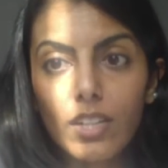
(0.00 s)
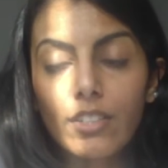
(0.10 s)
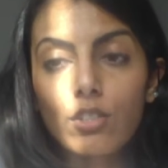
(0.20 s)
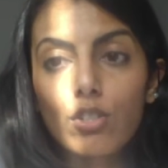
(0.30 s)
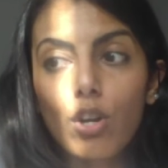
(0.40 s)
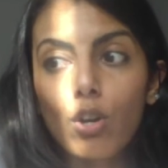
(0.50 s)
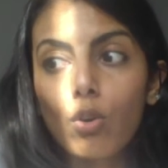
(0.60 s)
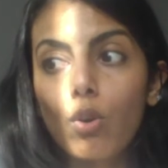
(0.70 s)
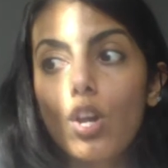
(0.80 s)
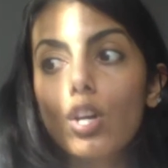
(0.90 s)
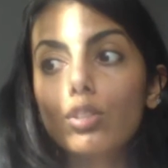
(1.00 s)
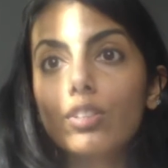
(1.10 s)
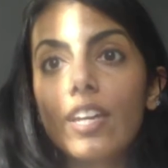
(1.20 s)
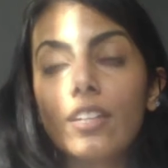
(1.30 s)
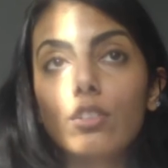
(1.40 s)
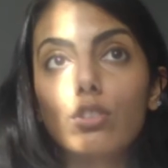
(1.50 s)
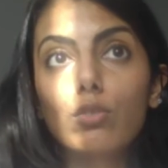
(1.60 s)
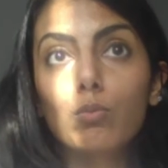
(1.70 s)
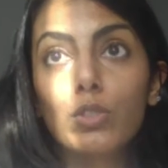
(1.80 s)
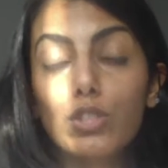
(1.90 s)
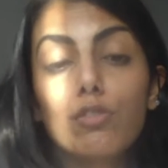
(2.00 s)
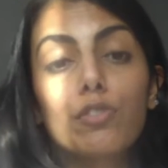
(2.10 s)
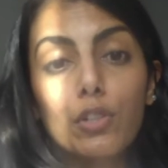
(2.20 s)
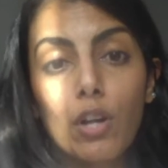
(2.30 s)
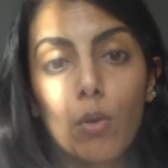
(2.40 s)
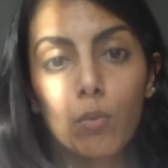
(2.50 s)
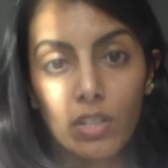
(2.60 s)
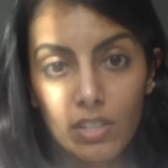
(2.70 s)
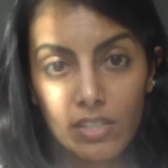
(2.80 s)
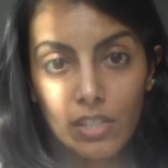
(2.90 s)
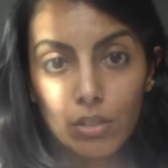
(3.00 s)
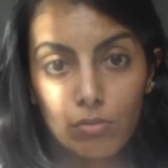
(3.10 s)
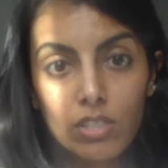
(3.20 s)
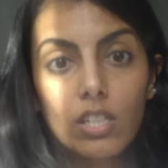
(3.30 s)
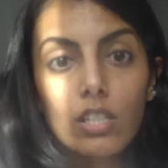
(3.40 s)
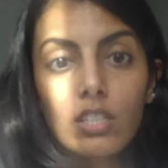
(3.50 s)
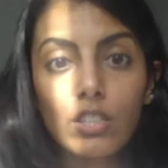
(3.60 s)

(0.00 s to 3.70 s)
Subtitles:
And so then once you figure out what it is that you need,